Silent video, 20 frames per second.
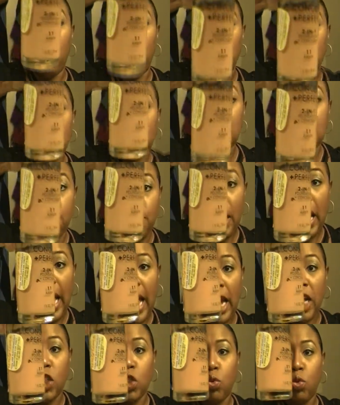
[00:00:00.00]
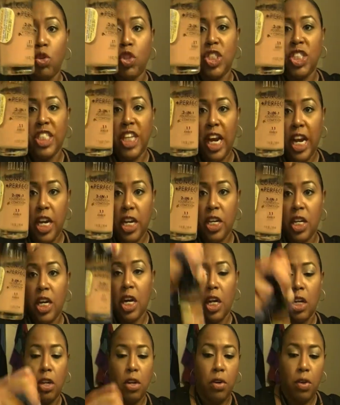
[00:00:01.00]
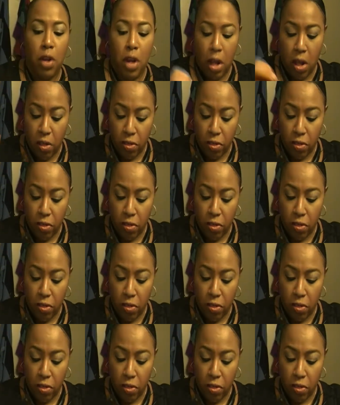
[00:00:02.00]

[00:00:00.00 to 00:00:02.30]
This is my actual shade color.